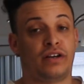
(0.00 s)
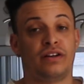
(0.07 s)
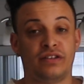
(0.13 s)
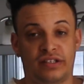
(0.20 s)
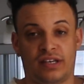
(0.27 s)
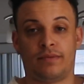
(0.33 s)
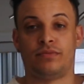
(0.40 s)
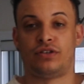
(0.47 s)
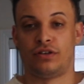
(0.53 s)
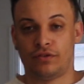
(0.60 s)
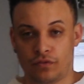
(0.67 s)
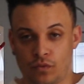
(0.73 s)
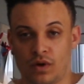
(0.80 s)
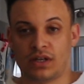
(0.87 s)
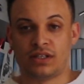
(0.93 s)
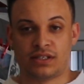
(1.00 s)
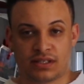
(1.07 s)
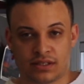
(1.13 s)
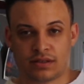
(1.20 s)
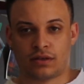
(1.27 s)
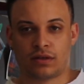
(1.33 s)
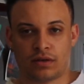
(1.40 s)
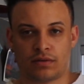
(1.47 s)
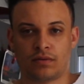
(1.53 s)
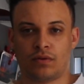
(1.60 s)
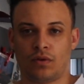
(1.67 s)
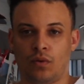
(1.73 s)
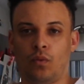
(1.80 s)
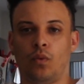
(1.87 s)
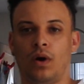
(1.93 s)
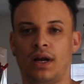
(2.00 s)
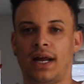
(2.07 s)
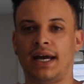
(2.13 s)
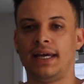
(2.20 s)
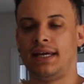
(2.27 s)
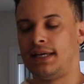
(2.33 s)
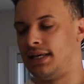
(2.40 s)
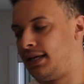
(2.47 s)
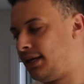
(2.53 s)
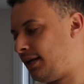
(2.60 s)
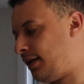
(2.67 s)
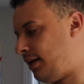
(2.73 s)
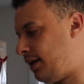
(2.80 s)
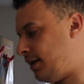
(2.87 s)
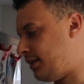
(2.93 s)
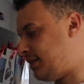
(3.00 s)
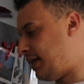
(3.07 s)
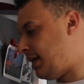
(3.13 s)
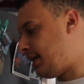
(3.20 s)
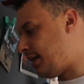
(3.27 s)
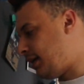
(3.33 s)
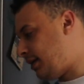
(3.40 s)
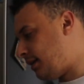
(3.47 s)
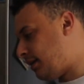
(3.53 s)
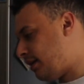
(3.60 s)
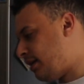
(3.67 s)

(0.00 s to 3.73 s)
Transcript: consumption of what I take in.